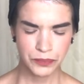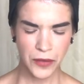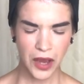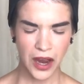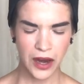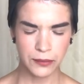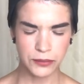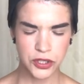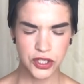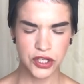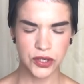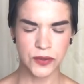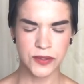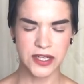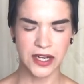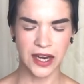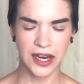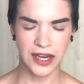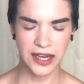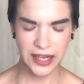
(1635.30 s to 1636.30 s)
I'm
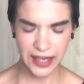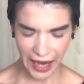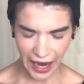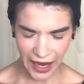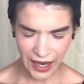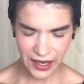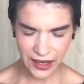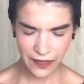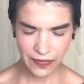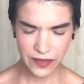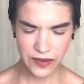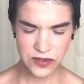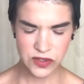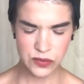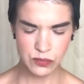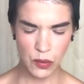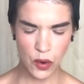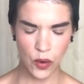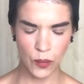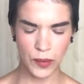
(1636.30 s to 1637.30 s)
choosing again in this
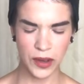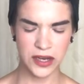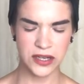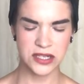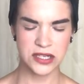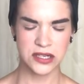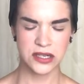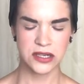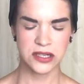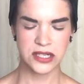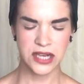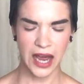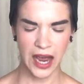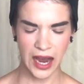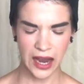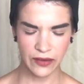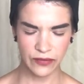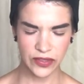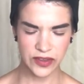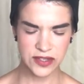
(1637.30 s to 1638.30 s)
moment to
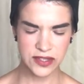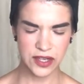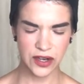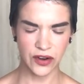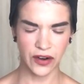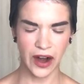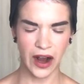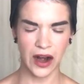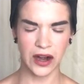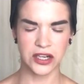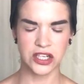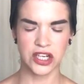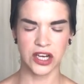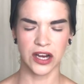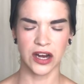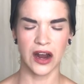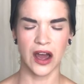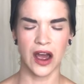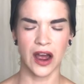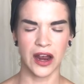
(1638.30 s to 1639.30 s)
have this
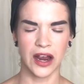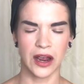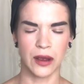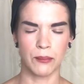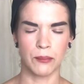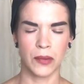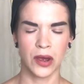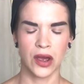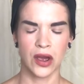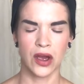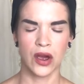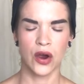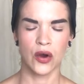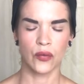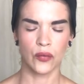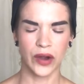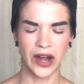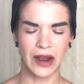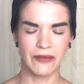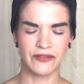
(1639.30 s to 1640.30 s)
interaction. I am
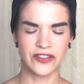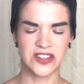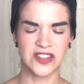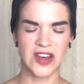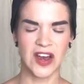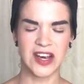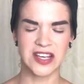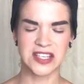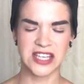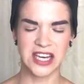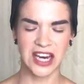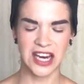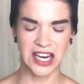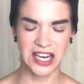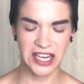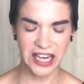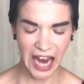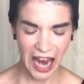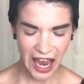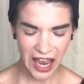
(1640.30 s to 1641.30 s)
re-emphasizing
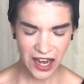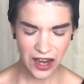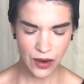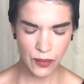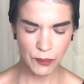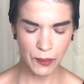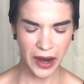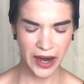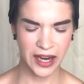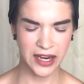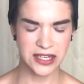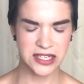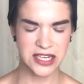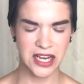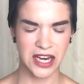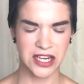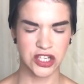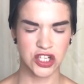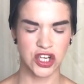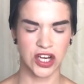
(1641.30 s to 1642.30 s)
again my
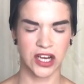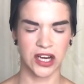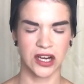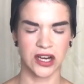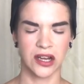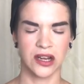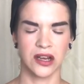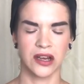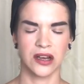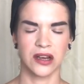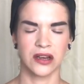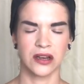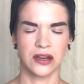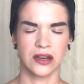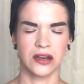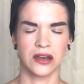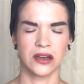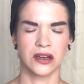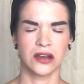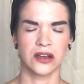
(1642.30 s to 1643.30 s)
intention
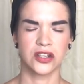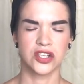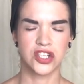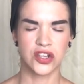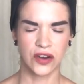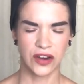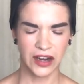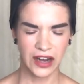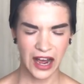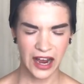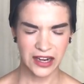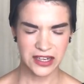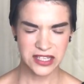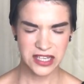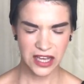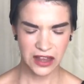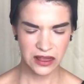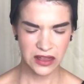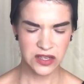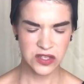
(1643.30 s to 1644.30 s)
to connect
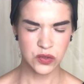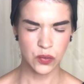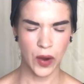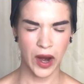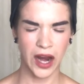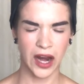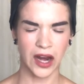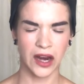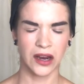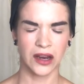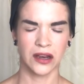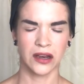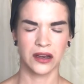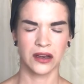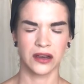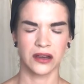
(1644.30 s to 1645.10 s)
in this way